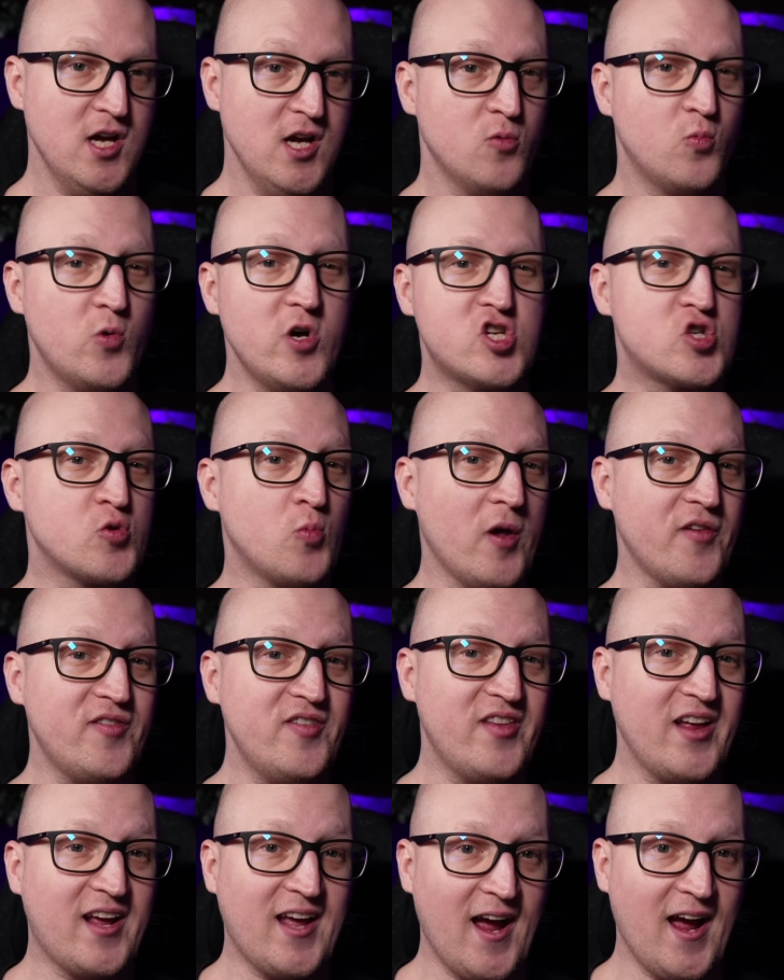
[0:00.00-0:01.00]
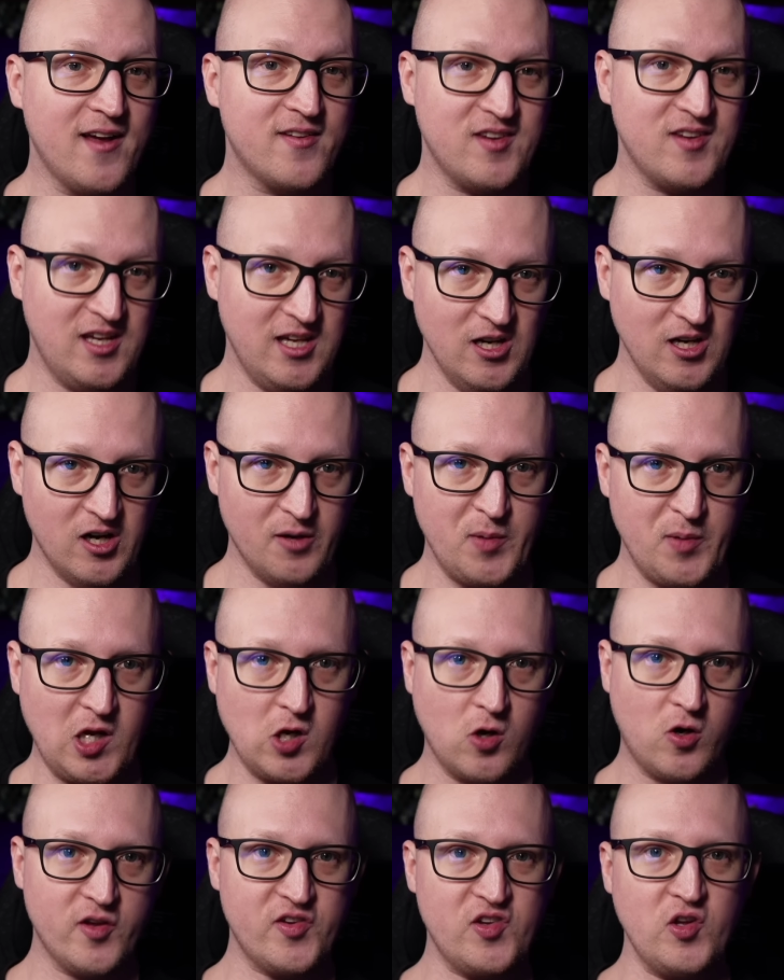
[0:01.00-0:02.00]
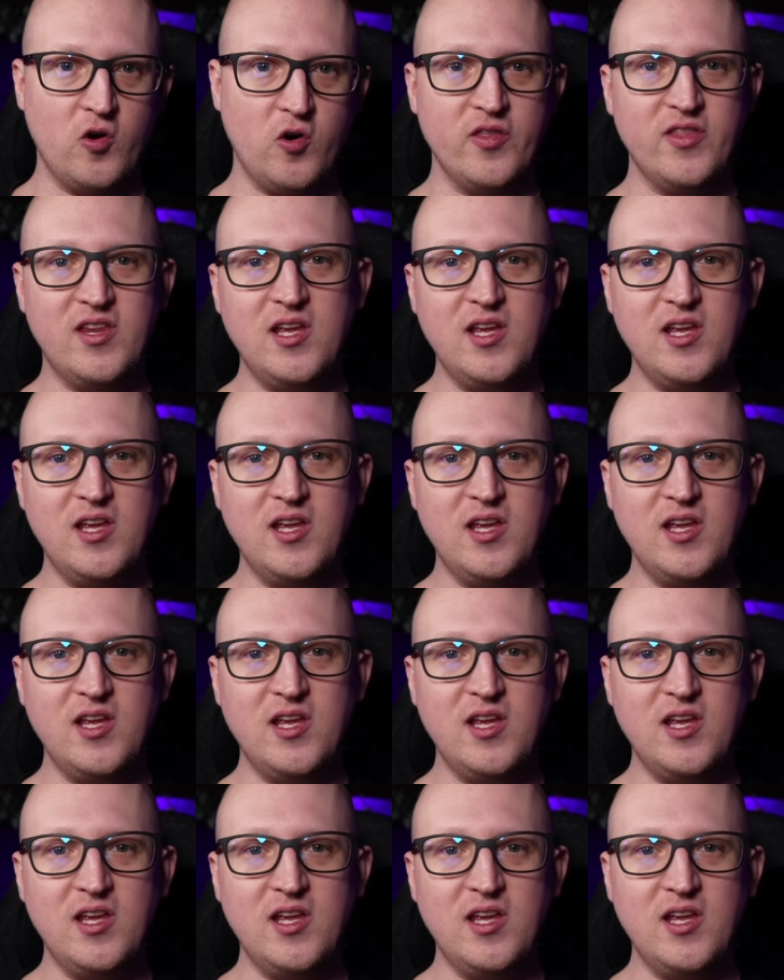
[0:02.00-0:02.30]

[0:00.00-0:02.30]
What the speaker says: which wasn't the case here because on the